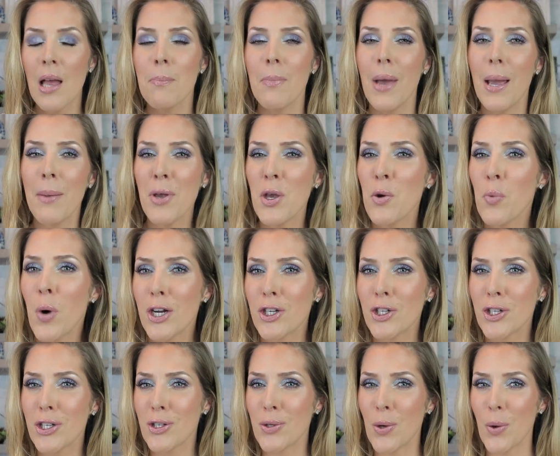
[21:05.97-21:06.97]
Maybe you
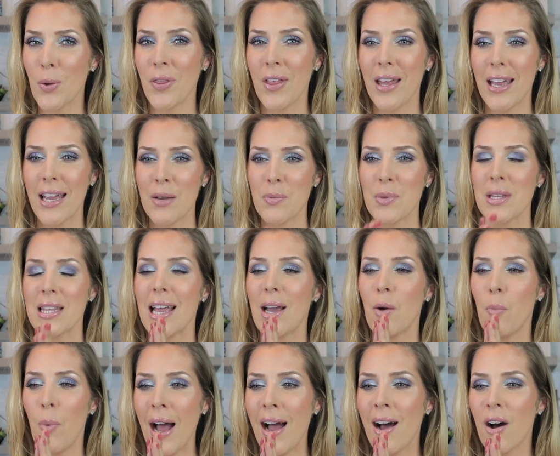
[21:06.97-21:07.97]
watched this whole thing and was
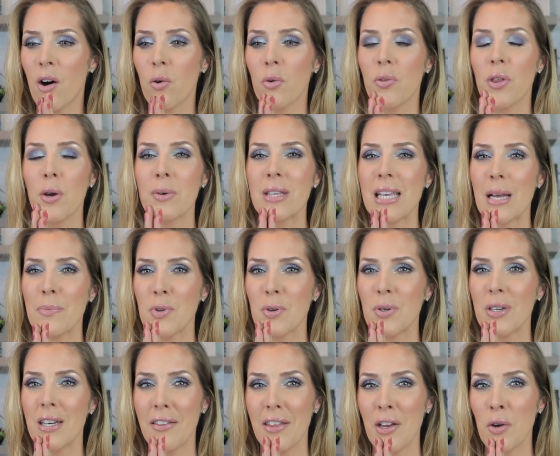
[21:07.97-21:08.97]
like, wow, there was
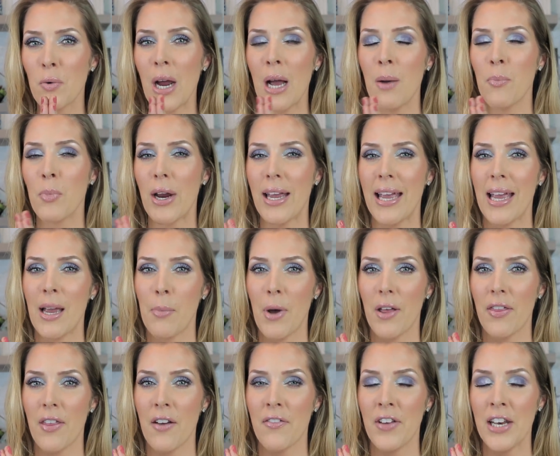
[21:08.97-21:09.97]
absolutely nothing groundbreaking
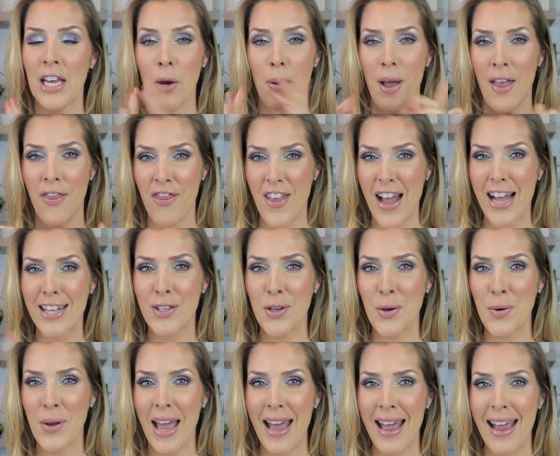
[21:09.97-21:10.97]
about that video. And that's
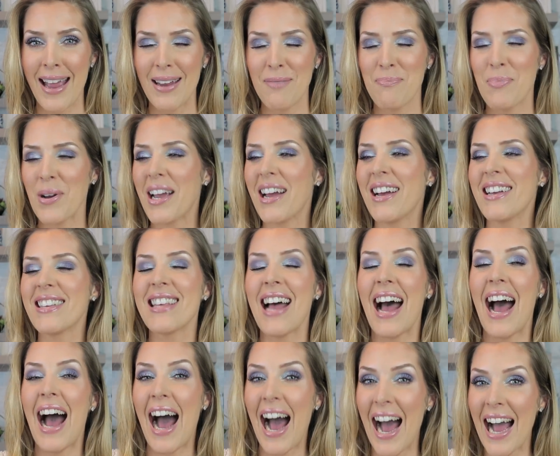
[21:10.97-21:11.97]
okay because
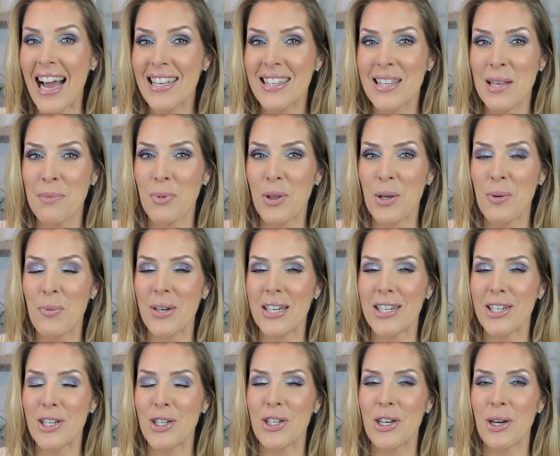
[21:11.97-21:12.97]
I simply
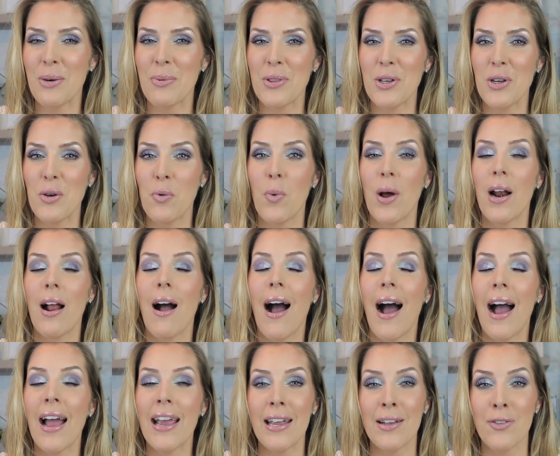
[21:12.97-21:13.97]
wanted to share with you what
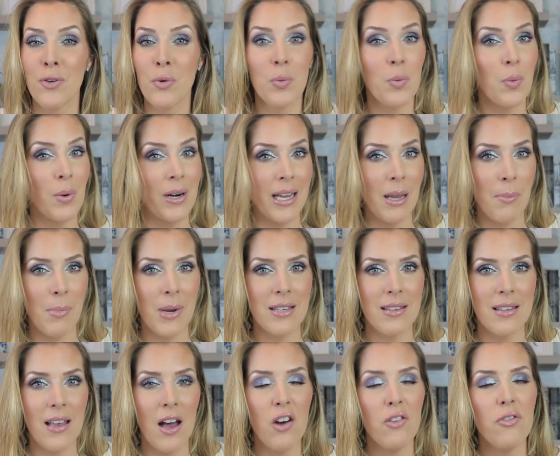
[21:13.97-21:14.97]
I either would want to get
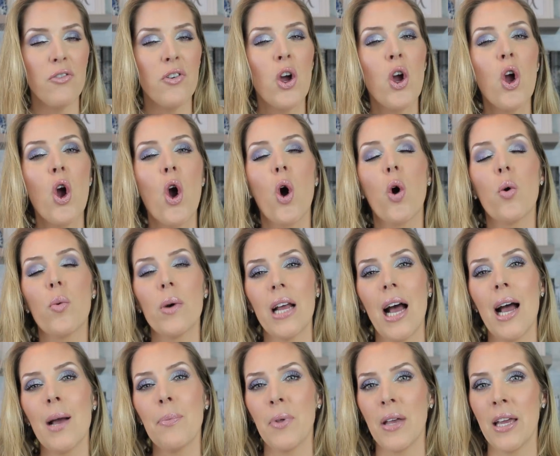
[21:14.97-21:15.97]
myself or what
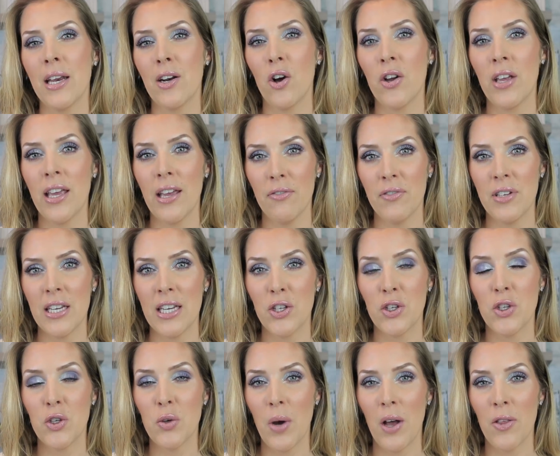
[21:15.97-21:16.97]
I plan on gifting
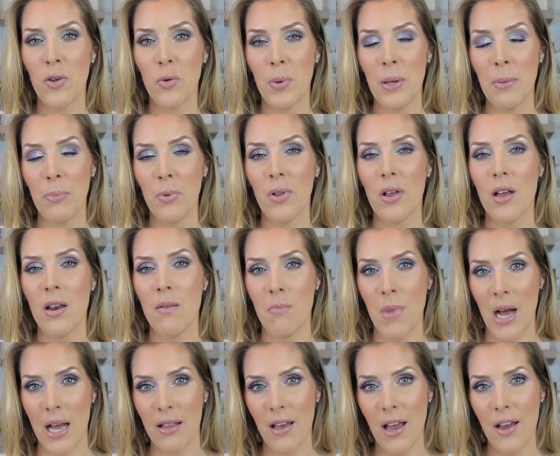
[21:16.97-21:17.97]
to other people in
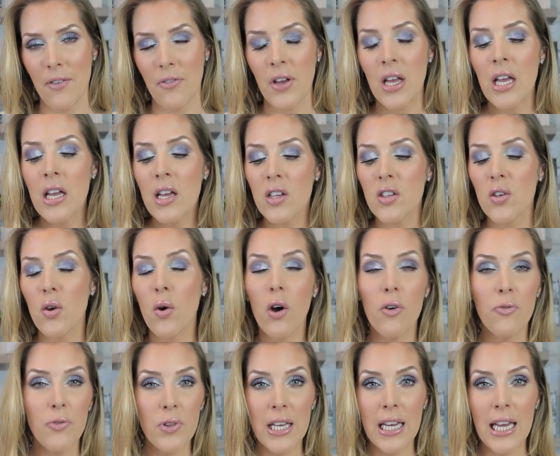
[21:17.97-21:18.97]
my life. So
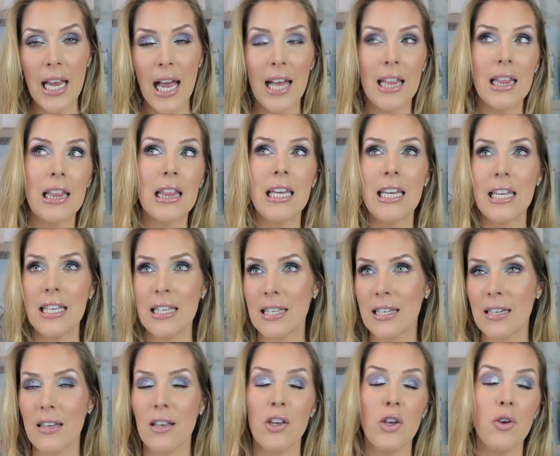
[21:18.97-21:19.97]
hopefully at
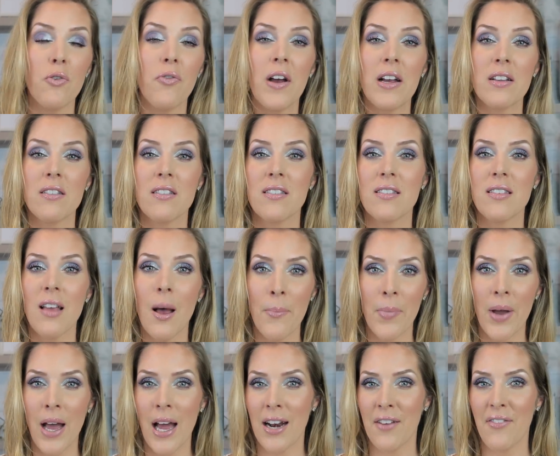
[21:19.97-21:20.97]
least you found
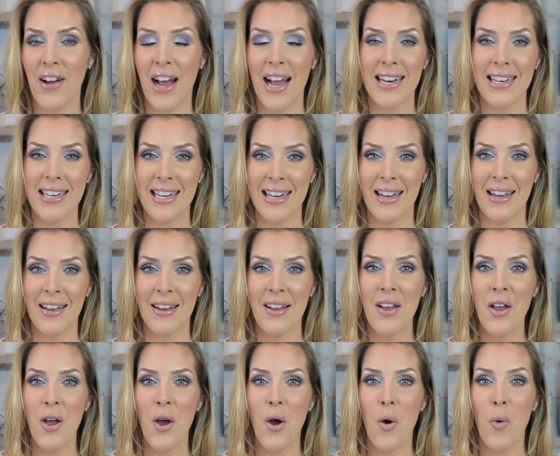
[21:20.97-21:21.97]
some kind of idea
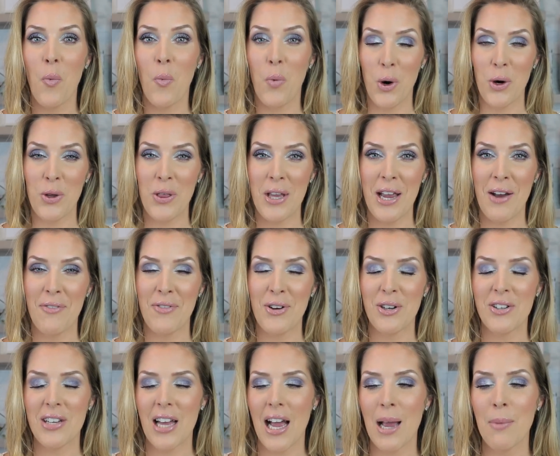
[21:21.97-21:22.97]
worthy of
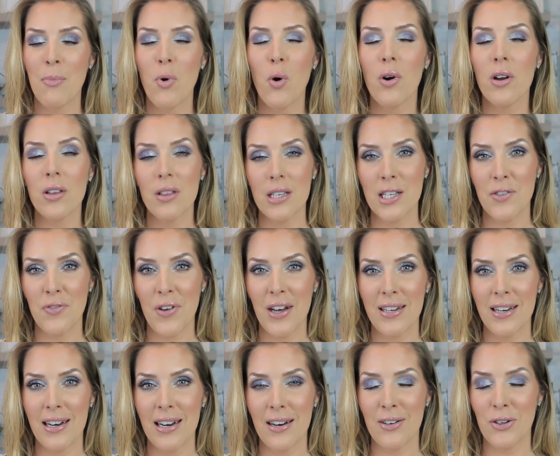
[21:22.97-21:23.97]
your time or at least
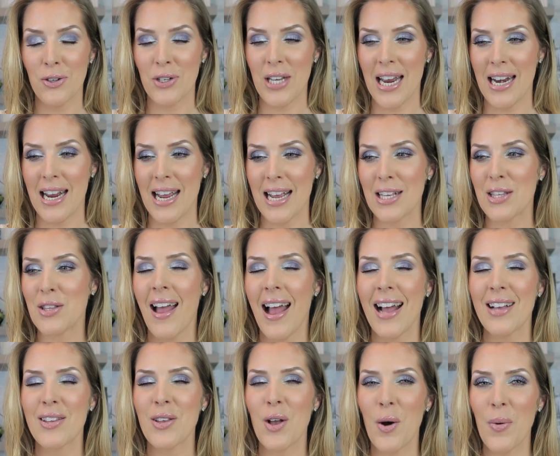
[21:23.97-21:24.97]
found it entertaining.
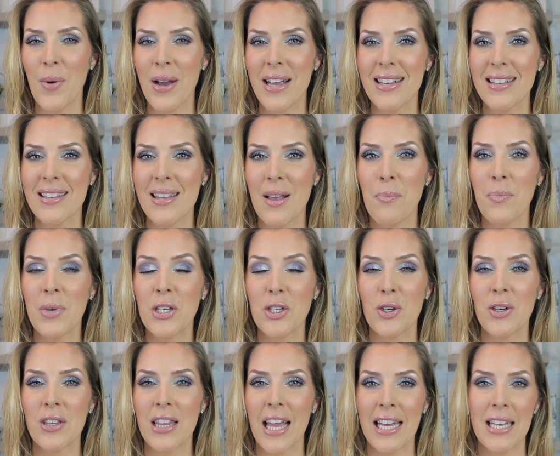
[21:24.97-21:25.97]
As always, be
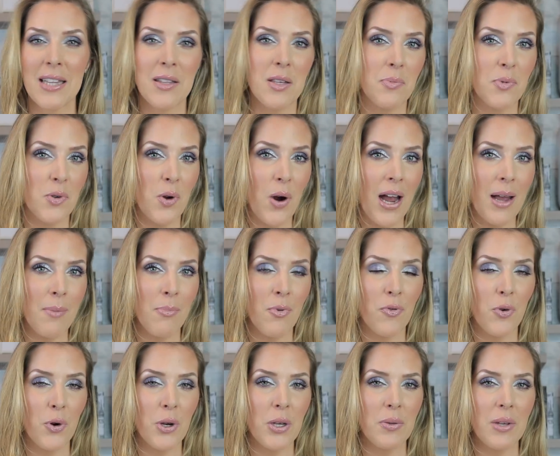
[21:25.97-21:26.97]
sure and like and subscribe
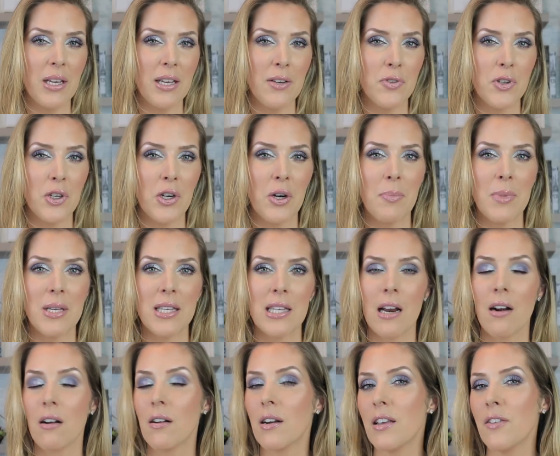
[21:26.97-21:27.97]
before you leave so you don't miss
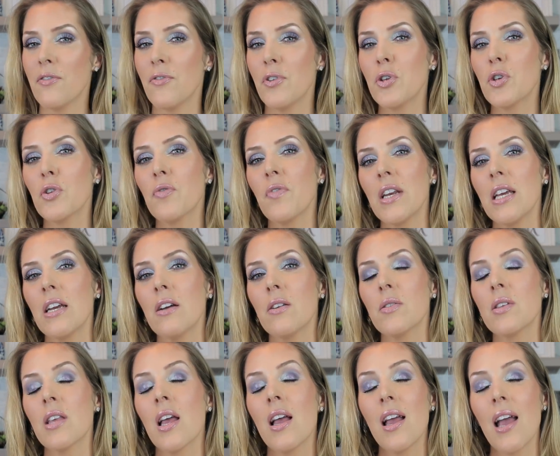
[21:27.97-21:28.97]
out on any future
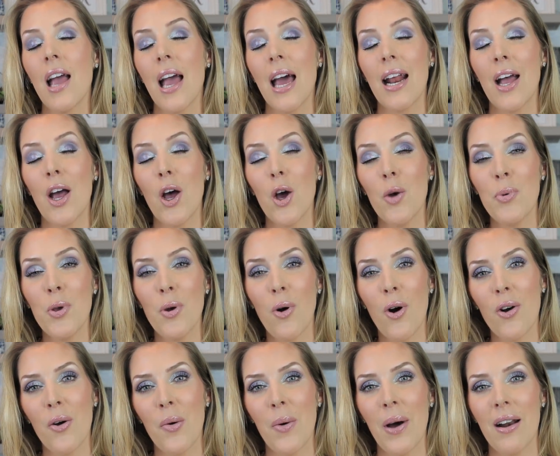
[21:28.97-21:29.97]
videos. And I hope you
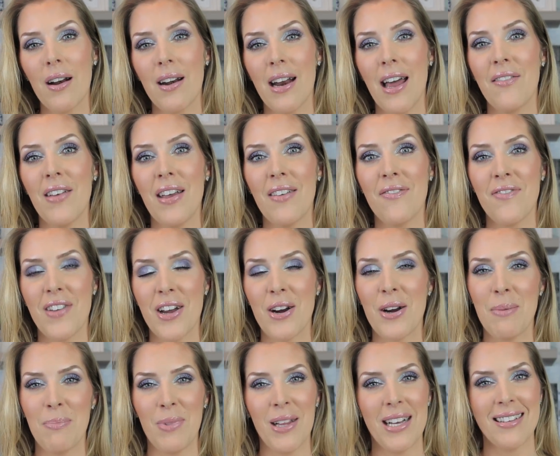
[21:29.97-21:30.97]
all go out and have a
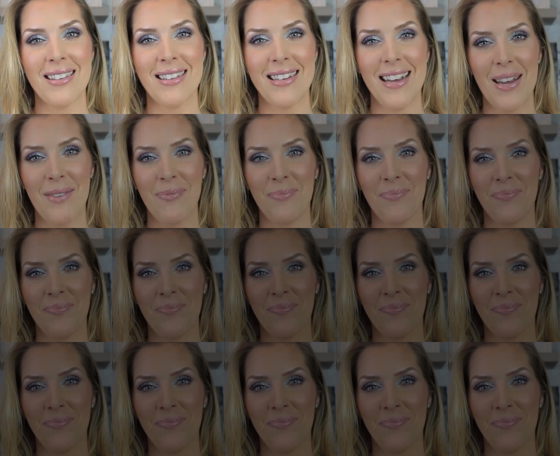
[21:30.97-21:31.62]
very blessed day.